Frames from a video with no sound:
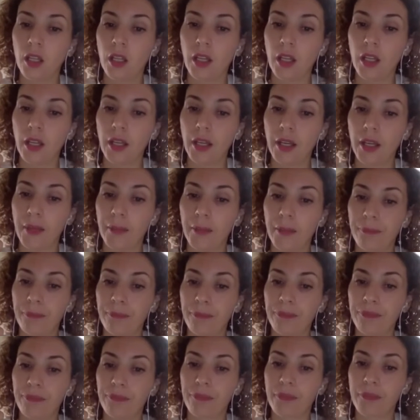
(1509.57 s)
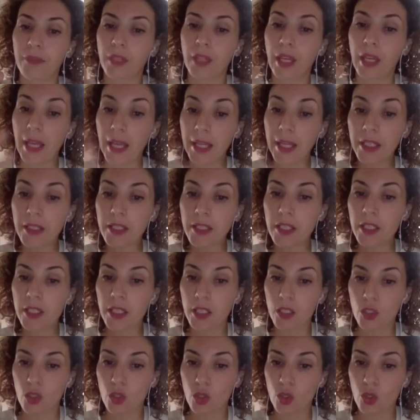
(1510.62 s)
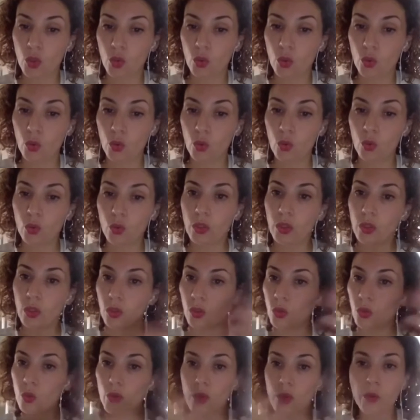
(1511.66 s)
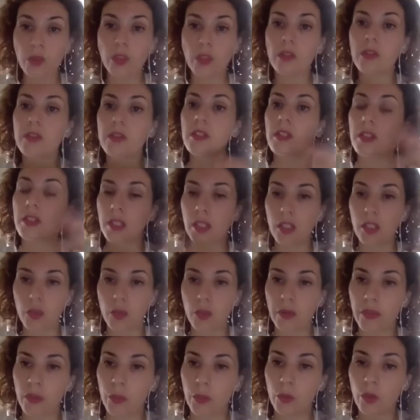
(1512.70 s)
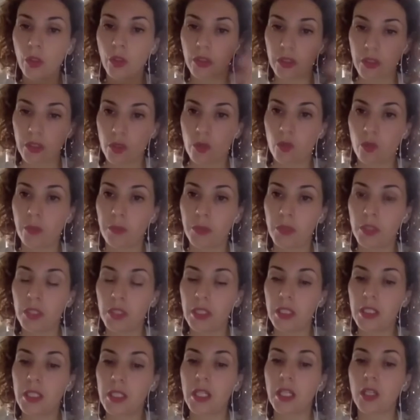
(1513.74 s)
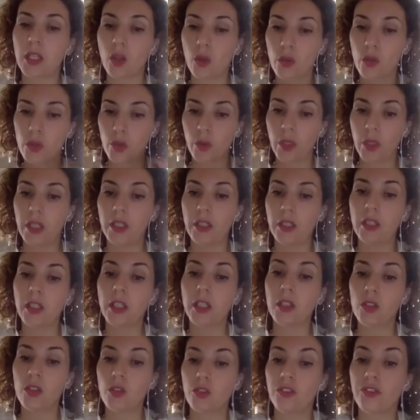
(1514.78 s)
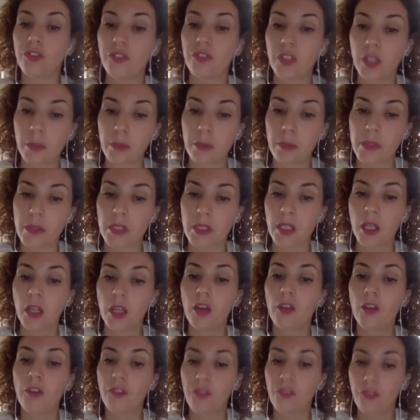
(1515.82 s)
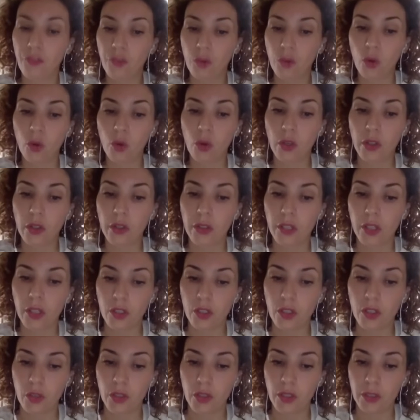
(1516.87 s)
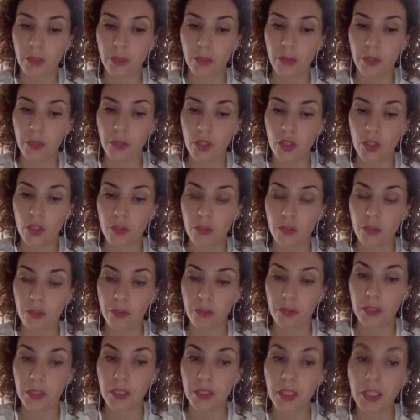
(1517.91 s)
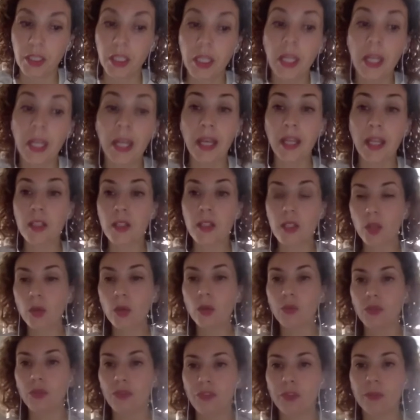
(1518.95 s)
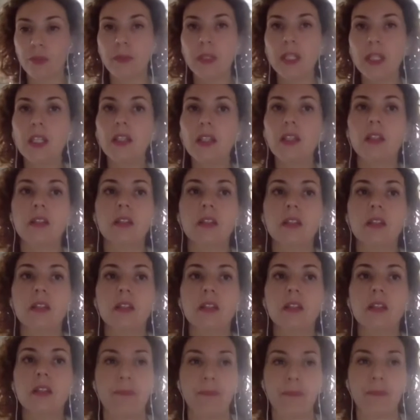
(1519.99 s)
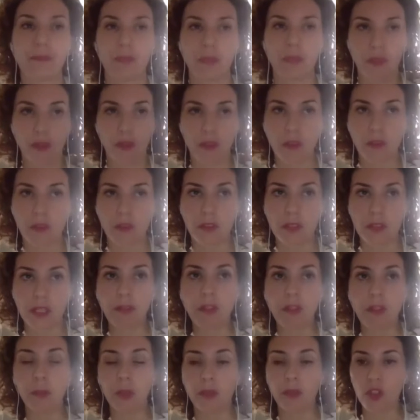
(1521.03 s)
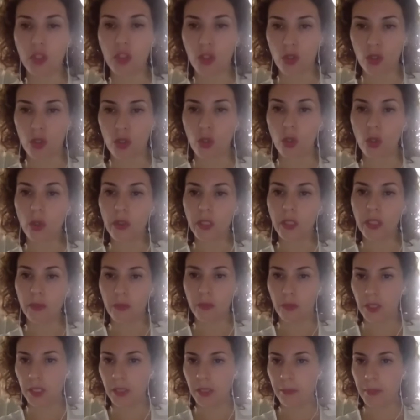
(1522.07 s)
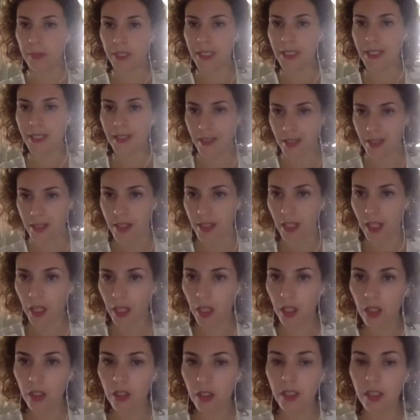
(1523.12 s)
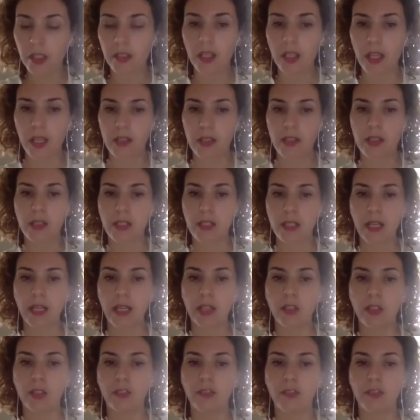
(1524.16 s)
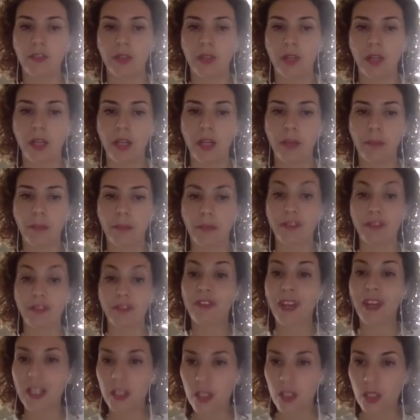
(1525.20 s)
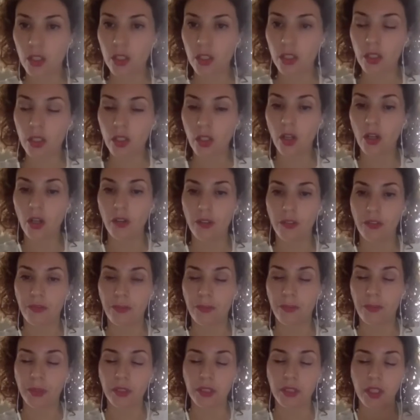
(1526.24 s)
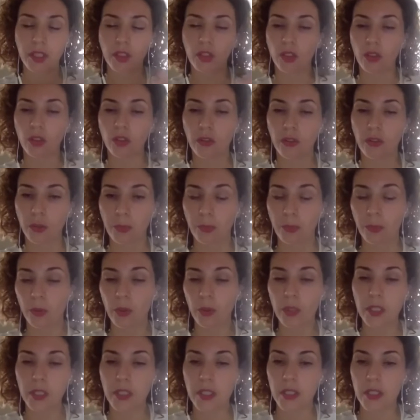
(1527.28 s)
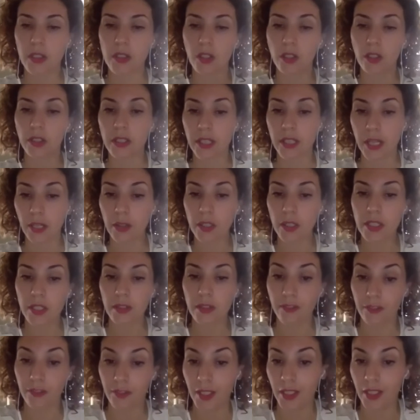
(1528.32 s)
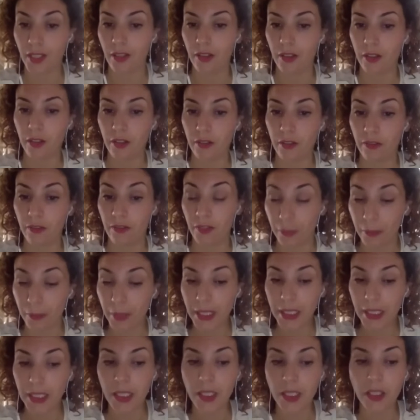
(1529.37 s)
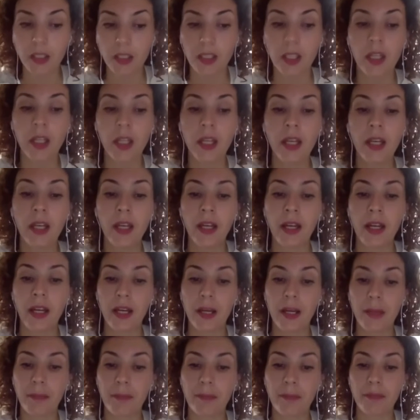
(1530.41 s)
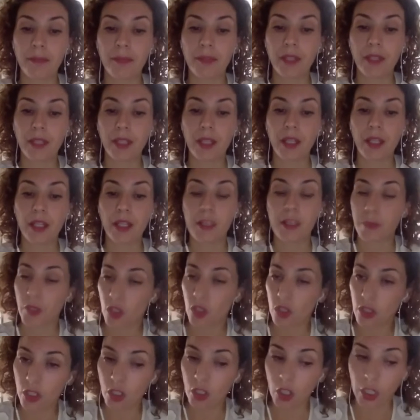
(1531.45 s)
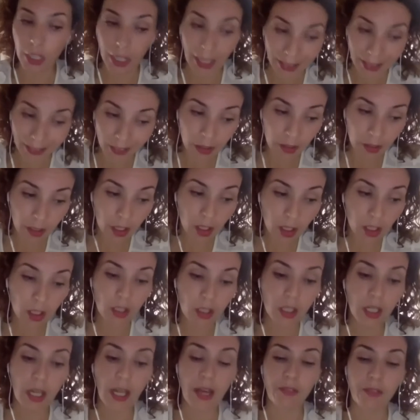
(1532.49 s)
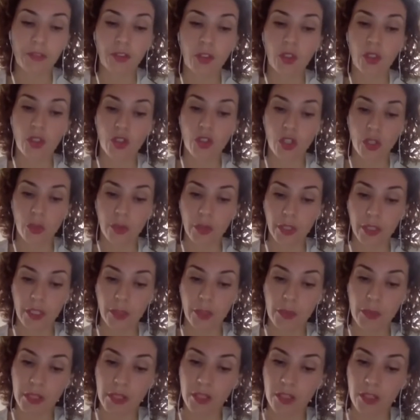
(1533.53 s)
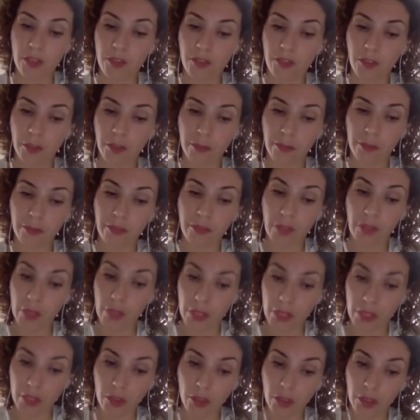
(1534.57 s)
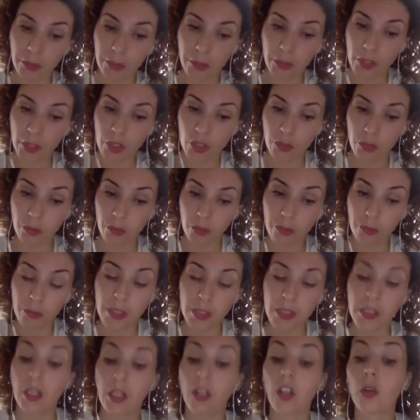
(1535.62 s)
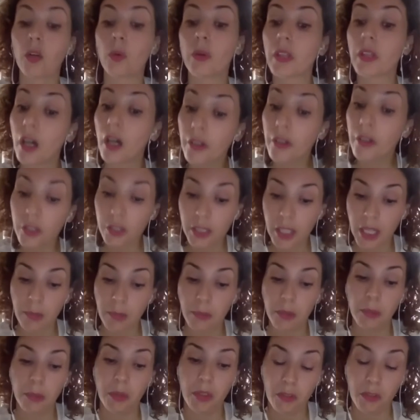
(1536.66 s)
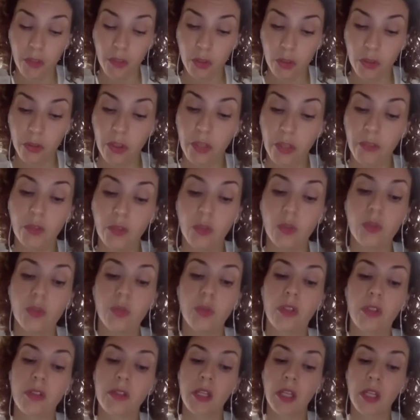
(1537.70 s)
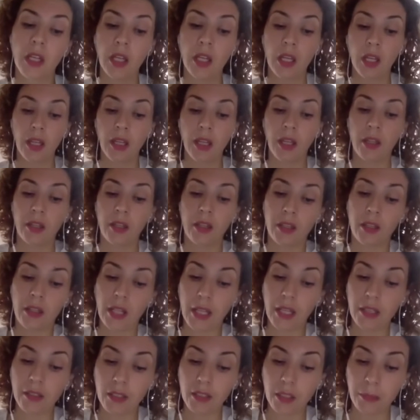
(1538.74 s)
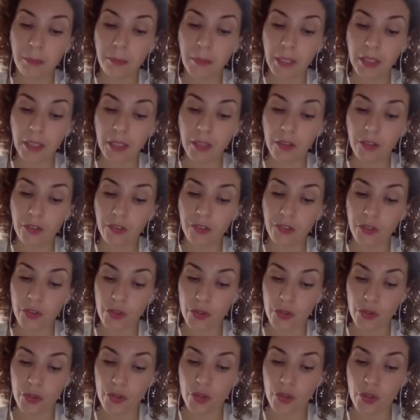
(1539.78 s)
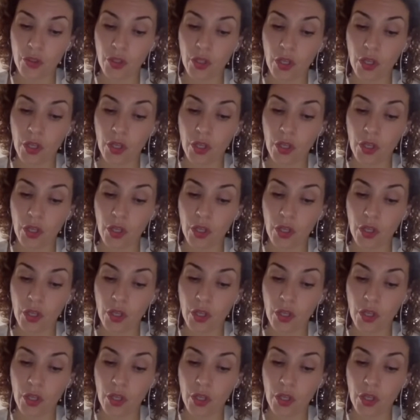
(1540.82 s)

edited into newsreels sent around the world, distributed, and also edited into films for the Algerian liberation movement. And so for me, Stevan Labudovic's story really begins there as this kind of vector of political support and solidarity via filmmaking. His mission did not end there. After Algeria, he was sent to film various other liberation movements, and along with other cameramen of the Yugoslav newsreels, they ended up making the first